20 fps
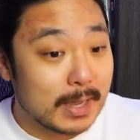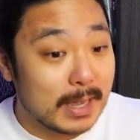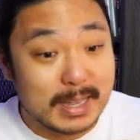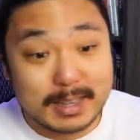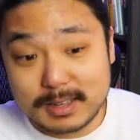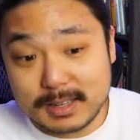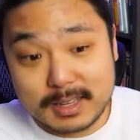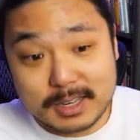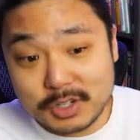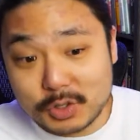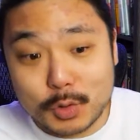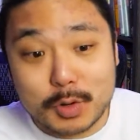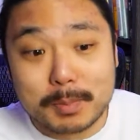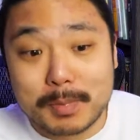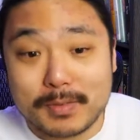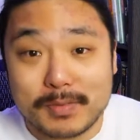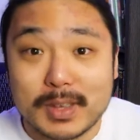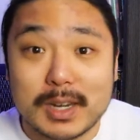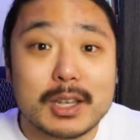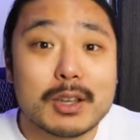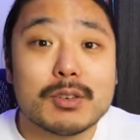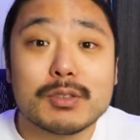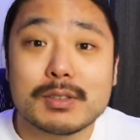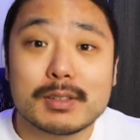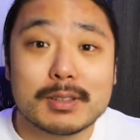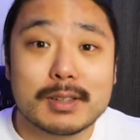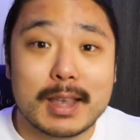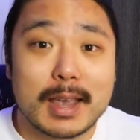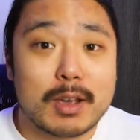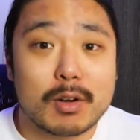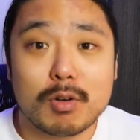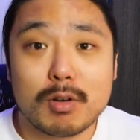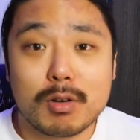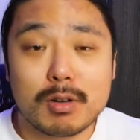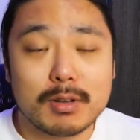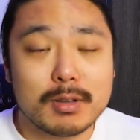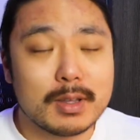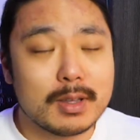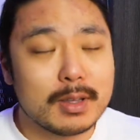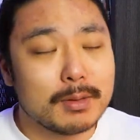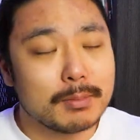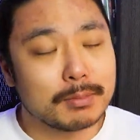enjoyed my videos at all,